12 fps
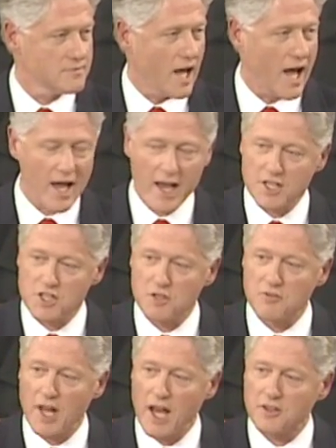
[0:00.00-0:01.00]
I ask you
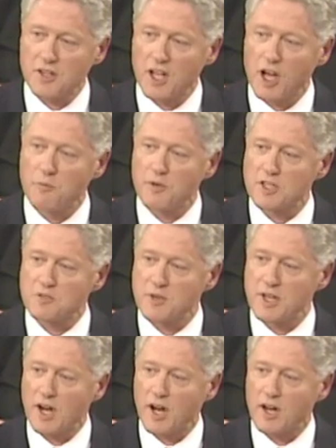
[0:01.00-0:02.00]
now to help us
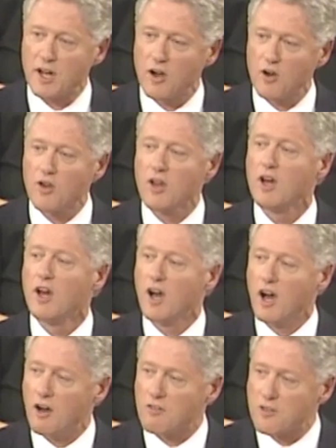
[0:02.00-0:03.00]
meet our goal
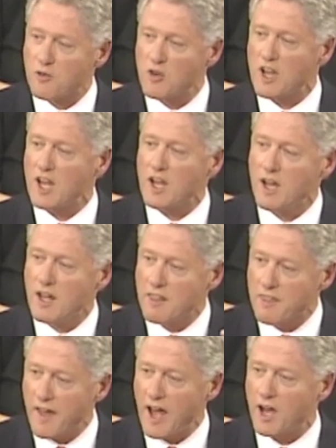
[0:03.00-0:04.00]
of
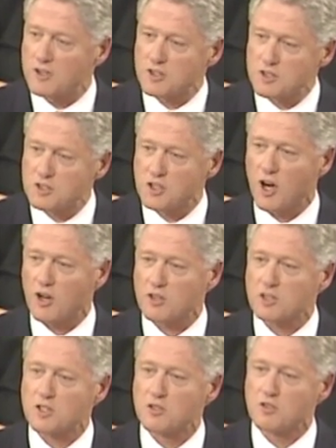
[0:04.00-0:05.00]
3,000 charter
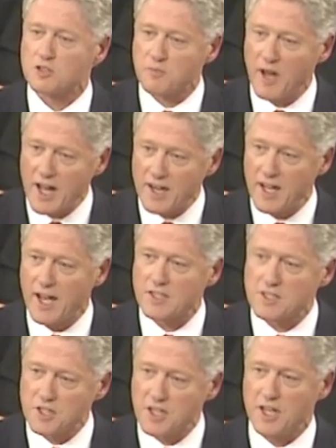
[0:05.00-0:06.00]
schools by
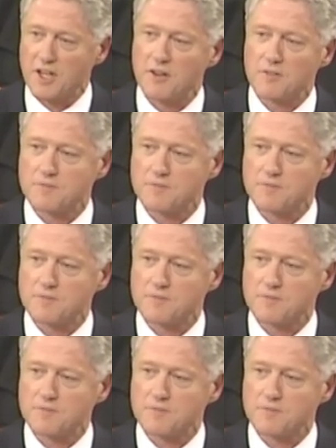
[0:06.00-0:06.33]
next year.